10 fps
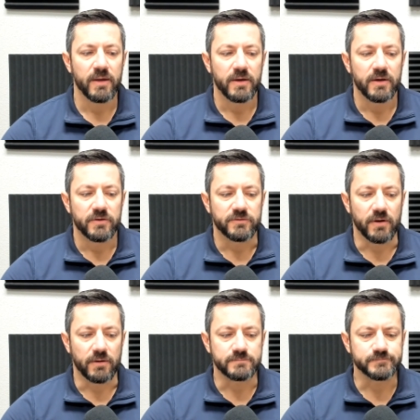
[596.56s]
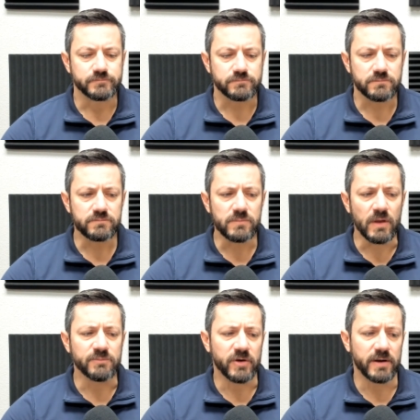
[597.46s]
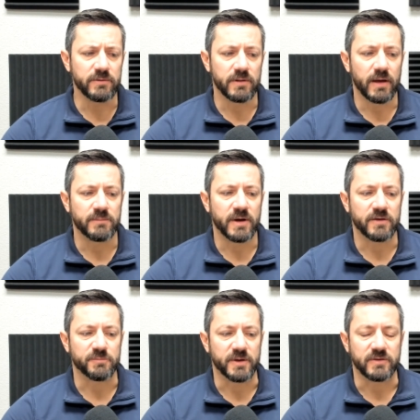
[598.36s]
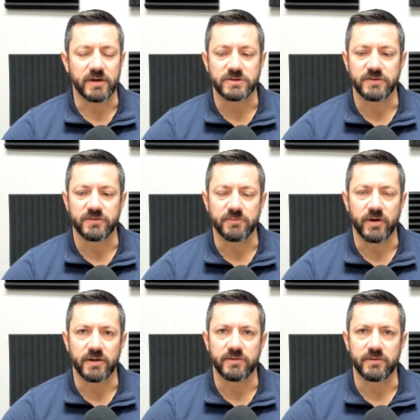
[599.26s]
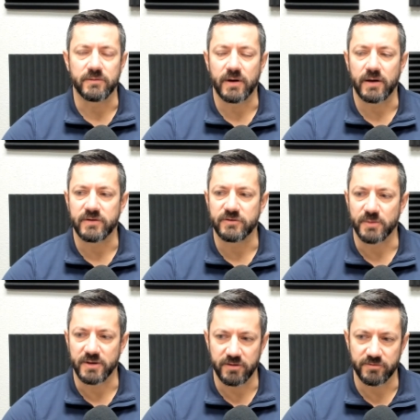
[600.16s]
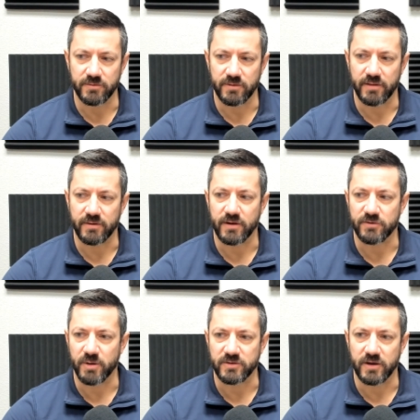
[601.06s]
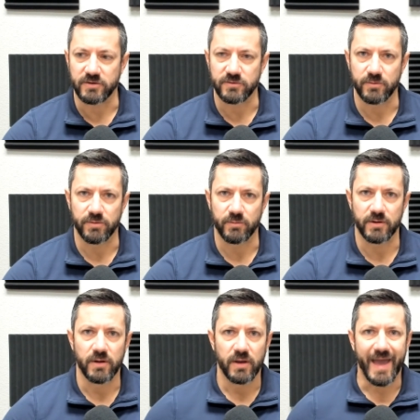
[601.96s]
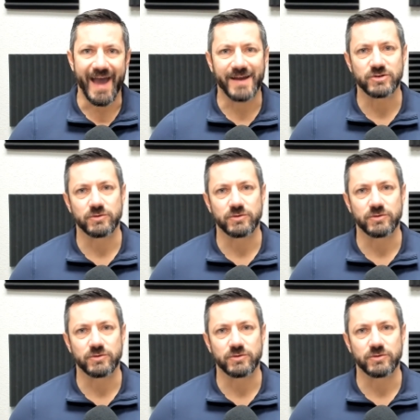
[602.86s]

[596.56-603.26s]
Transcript: So I'm trying to align my expectations. I'm trying to uh, teach my kids to align their expectations with what actual